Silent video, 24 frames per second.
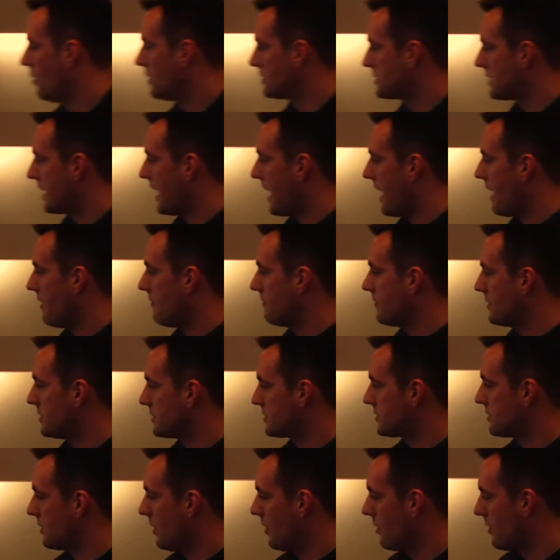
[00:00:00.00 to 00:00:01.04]
Once I have
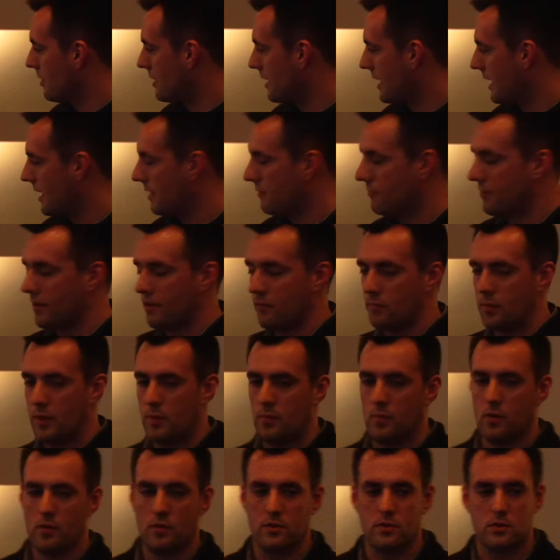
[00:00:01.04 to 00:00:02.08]
these 195
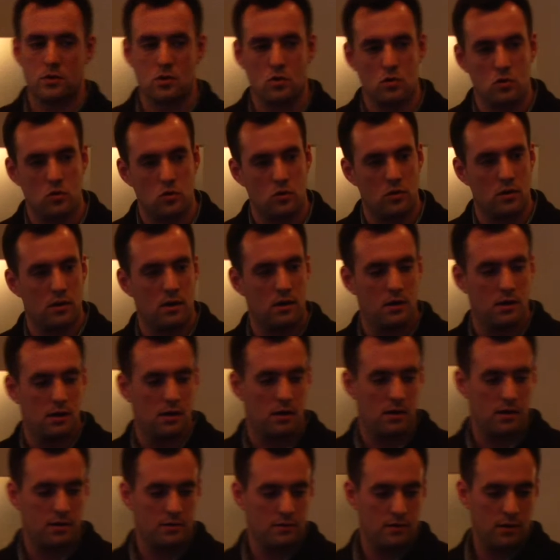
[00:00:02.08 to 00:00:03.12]
people through
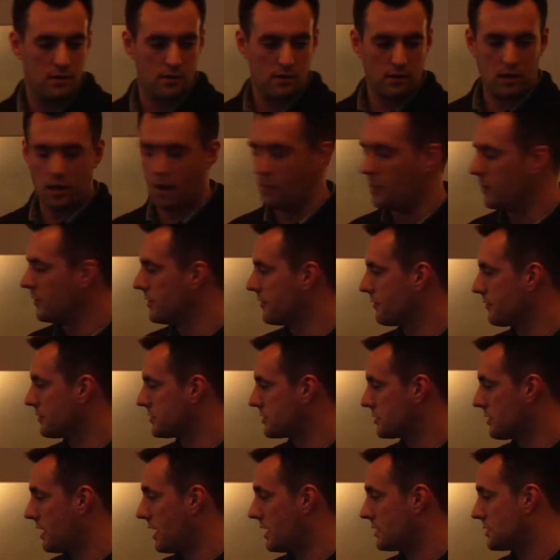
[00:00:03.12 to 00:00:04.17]
a couple of different
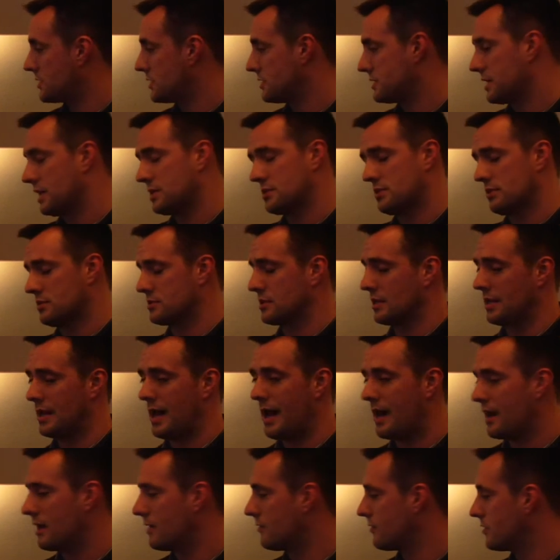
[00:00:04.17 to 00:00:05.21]
strategies, actually there's a
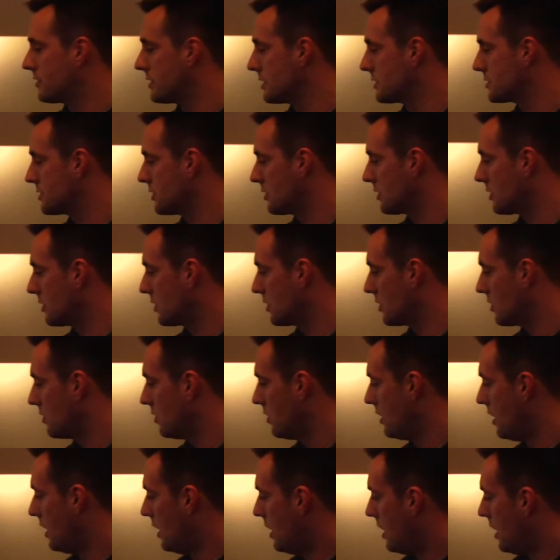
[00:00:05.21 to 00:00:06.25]
lot of different things you can do.
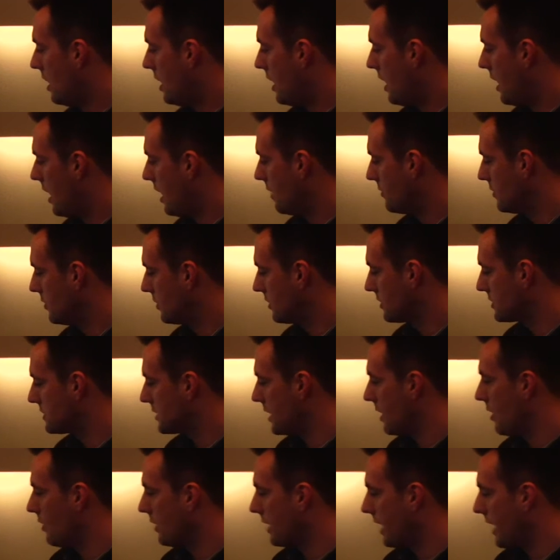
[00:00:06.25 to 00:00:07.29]
You can
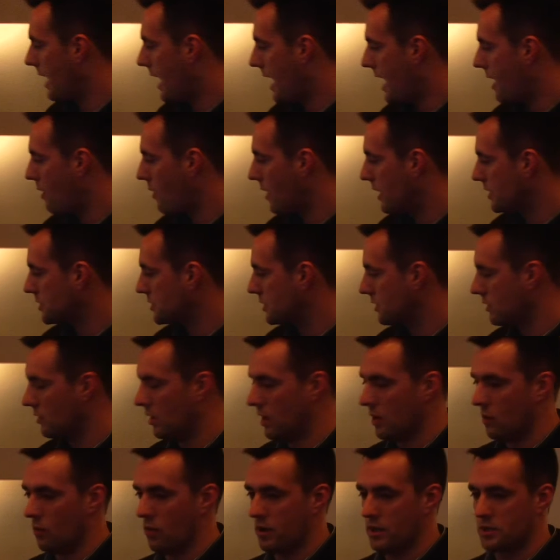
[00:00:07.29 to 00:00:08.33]
say, okay, I actually
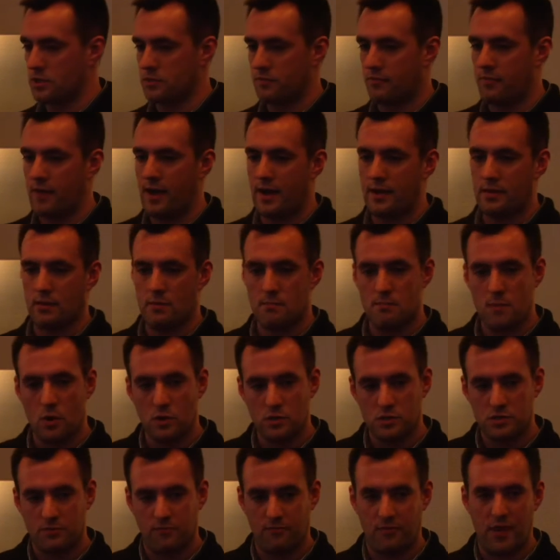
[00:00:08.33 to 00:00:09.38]
only want to find the
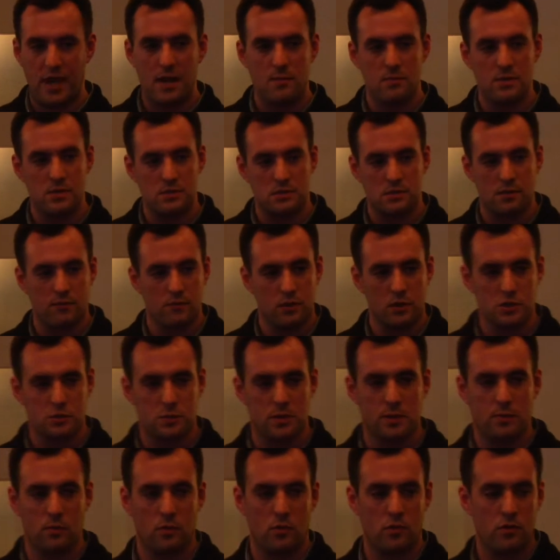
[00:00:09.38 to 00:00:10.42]
most famous of those
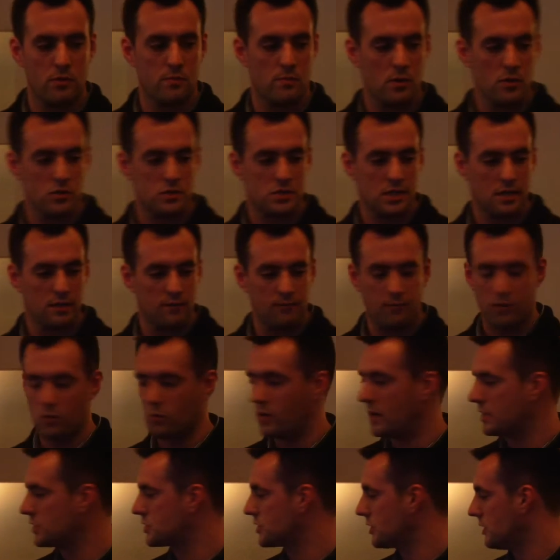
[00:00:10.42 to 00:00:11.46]
people or the most
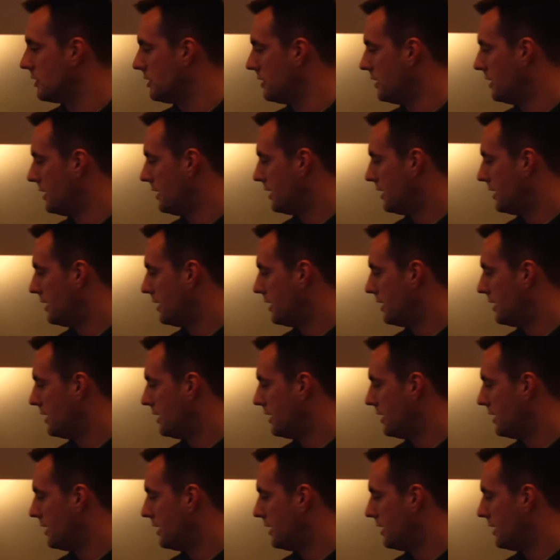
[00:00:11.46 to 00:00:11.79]
influential.